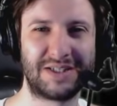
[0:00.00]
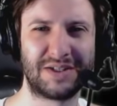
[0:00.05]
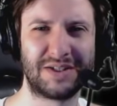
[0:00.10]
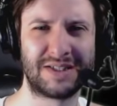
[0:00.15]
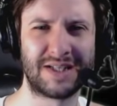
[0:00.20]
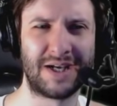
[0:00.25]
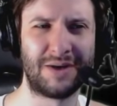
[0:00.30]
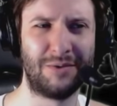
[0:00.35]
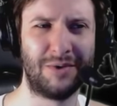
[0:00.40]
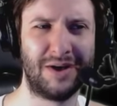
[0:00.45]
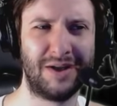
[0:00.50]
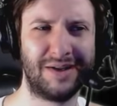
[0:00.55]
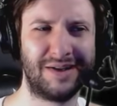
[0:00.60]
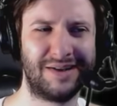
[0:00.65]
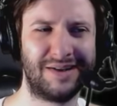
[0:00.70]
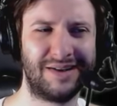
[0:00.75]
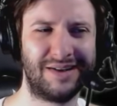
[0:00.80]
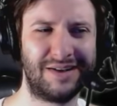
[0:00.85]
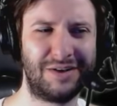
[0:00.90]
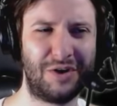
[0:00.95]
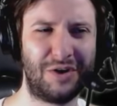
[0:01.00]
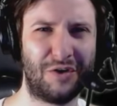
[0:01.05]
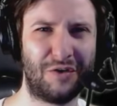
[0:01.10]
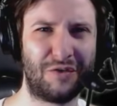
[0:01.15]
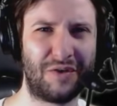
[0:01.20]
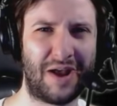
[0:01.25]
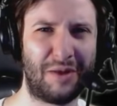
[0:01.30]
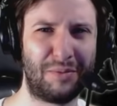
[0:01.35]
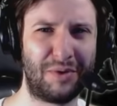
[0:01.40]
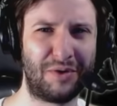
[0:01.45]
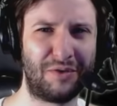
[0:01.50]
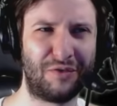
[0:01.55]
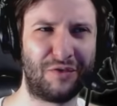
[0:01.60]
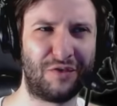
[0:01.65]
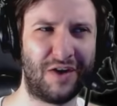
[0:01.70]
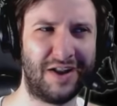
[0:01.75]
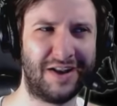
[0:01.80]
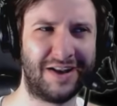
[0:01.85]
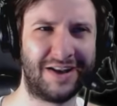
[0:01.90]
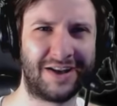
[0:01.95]
on day one, you're helping
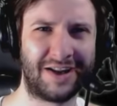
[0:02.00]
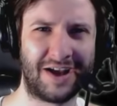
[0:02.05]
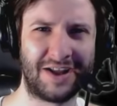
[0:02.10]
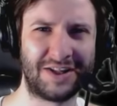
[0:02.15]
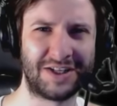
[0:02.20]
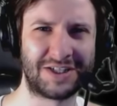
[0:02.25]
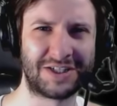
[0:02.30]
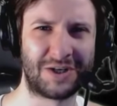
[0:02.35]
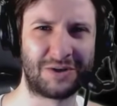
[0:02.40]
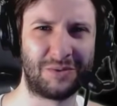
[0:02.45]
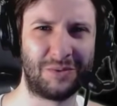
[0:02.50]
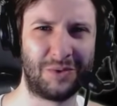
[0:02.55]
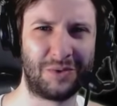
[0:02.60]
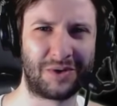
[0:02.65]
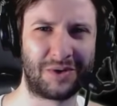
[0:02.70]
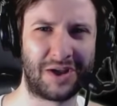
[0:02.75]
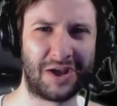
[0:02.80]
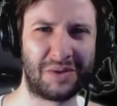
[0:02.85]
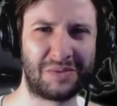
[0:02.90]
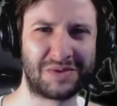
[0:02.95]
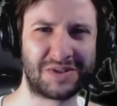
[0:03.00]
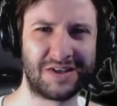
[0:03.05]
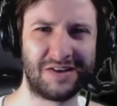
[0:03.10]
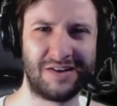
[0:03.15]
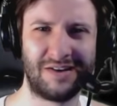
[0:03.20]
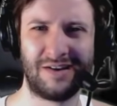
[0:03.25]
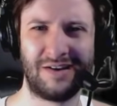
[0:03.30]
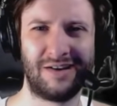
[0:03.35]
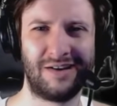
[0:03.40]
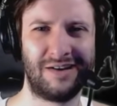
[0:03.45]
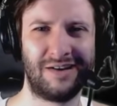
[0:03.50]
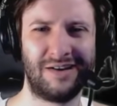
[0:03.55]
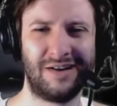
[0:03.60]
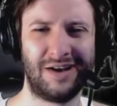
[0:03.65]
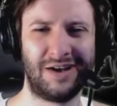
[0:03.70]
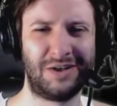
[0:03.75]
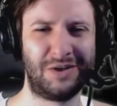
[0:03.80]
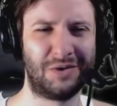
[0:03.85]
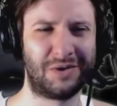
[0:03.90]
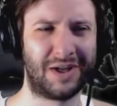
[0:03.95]
fund other Total War games,
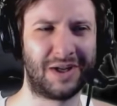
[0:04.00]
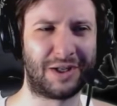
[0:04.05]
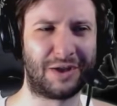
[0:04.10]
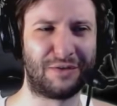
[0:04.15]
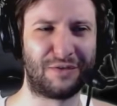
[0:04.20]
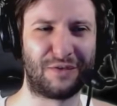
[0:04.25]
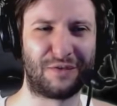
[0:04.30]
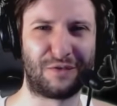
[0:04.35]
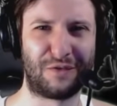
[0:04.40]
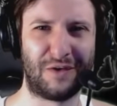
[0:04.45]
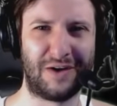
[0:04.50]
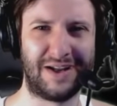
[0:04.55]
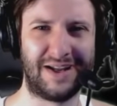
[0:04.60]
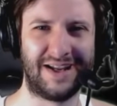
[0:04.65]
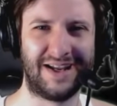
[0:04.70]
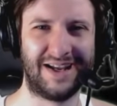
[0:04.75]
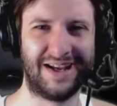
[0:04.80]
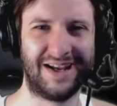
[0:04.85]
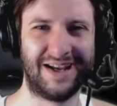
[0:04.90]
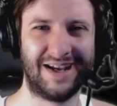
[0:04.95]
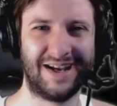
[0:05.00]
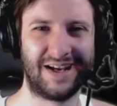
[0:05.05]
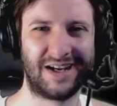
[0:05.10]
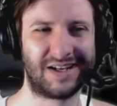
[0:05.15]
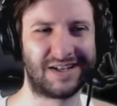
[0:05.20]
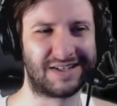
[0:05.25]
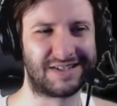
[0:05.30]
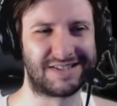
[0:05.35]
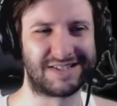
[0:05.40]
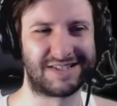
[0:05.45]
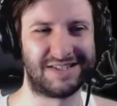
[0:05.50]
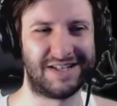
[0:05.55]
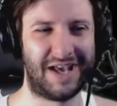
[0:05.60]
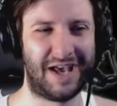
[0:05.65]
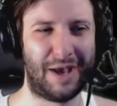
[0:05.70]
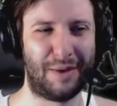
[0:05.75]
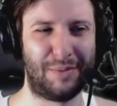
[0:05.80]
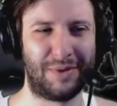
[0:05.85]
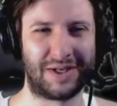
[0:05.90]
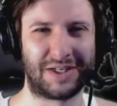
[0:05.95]
and you're getting it for free, because
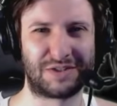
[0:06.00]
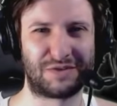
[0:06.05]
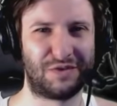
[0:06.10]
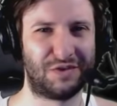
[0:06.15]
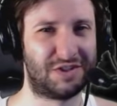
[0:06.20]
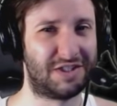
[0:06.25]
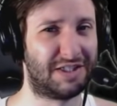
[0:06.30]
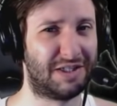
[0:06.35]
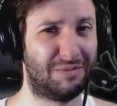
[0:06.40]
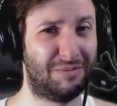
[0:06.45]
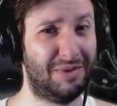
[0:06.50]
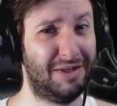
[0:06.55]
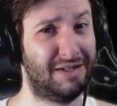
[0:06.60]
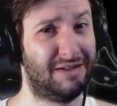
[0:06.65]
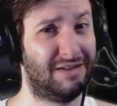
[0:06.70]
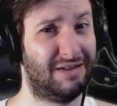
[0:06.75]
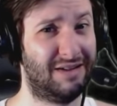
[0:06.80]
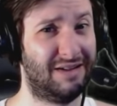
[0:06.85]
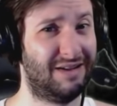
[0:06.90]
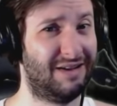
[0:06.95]
Epic's footing the bill.